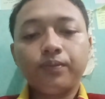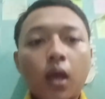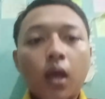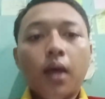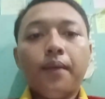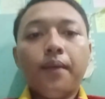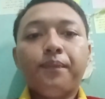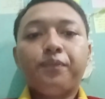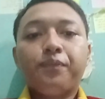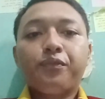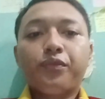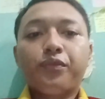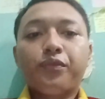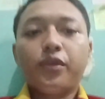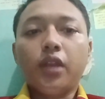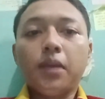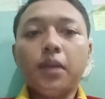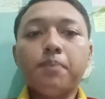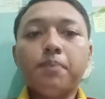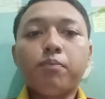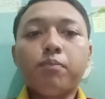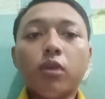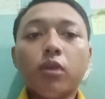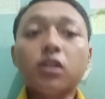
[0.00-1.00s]
The
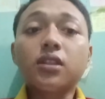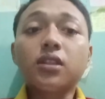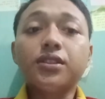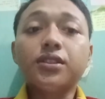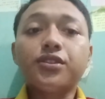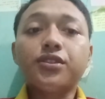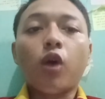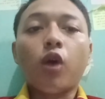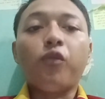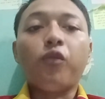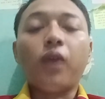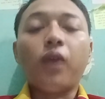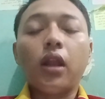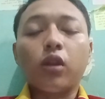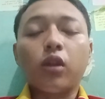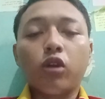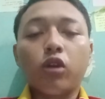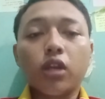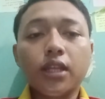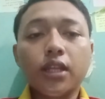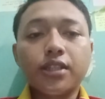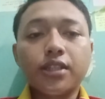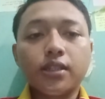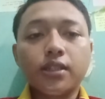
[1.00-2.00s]
importance of
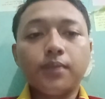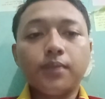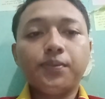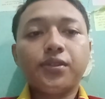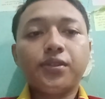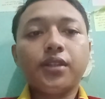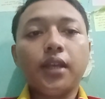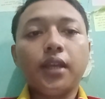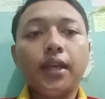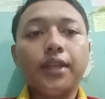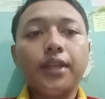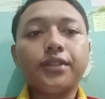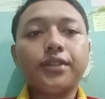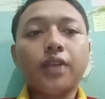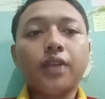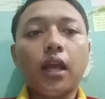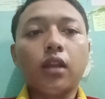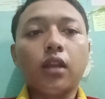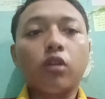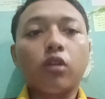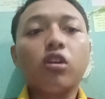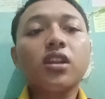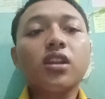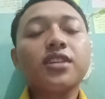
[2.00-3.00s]
algorithms is
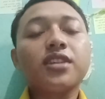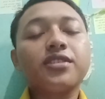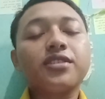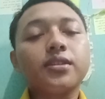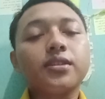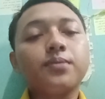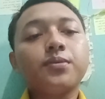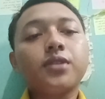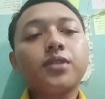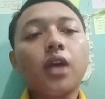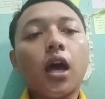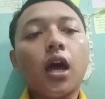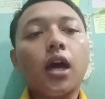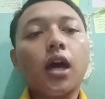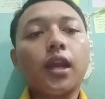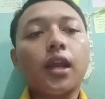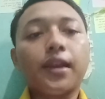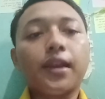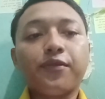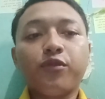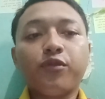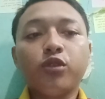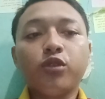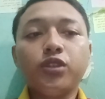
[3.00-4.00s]
algorithms are
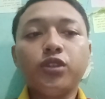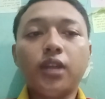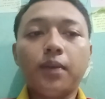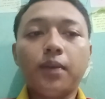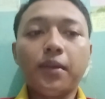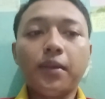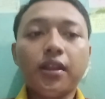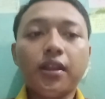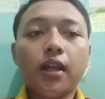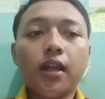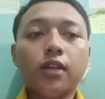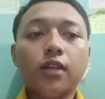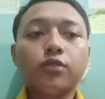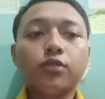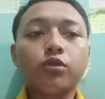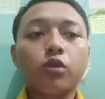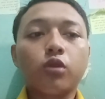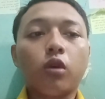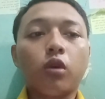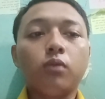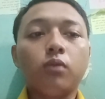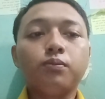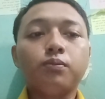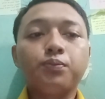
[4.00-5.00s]
fundamental to
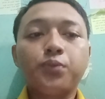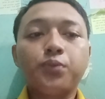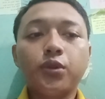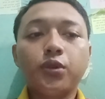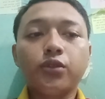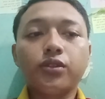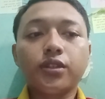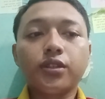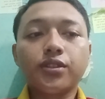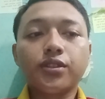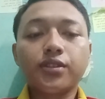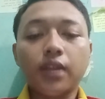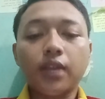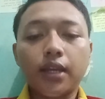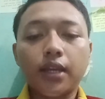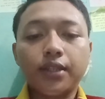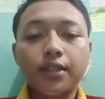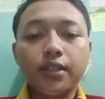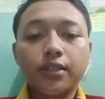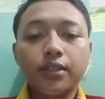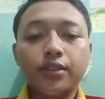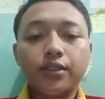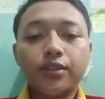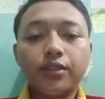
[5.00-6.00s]
computer
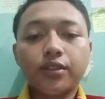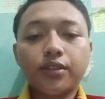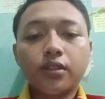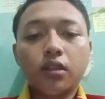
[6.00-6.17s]
science